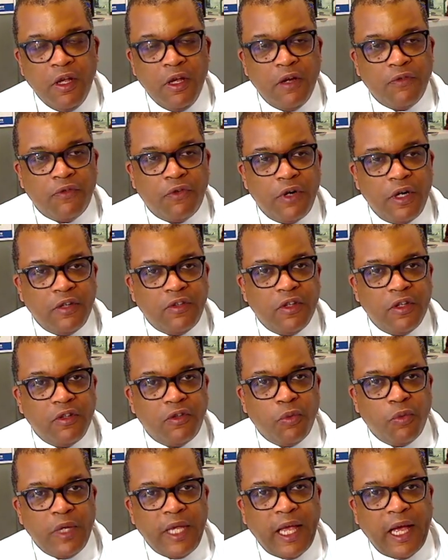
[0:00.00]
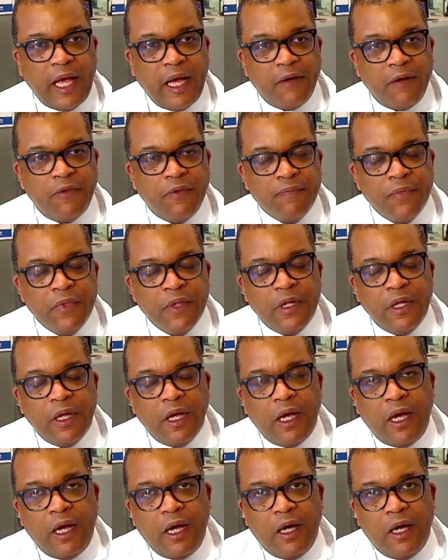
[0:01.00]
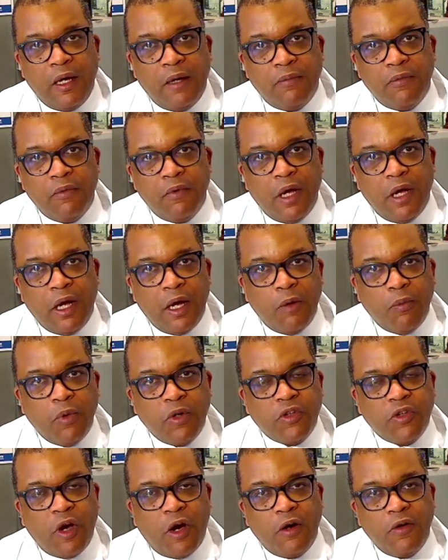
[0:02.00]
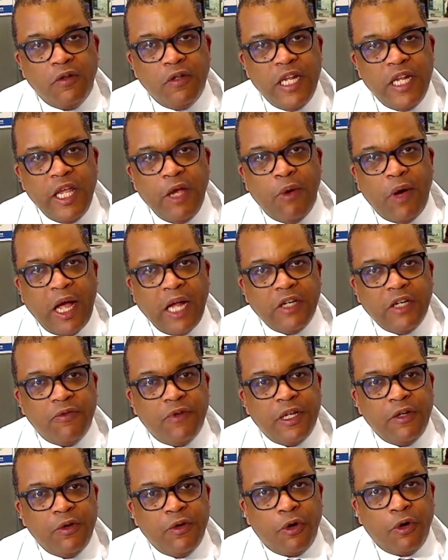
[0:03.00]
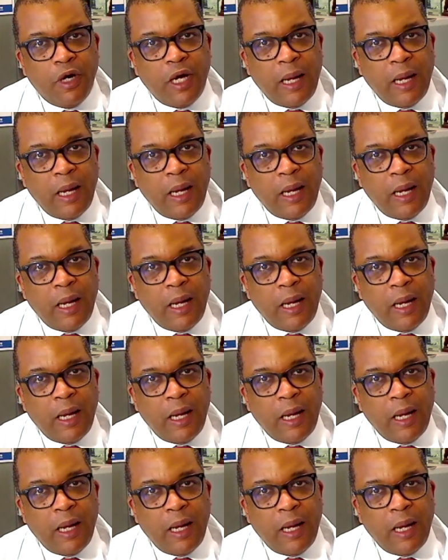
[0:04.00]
For instance, we have what's called neoadjuvant or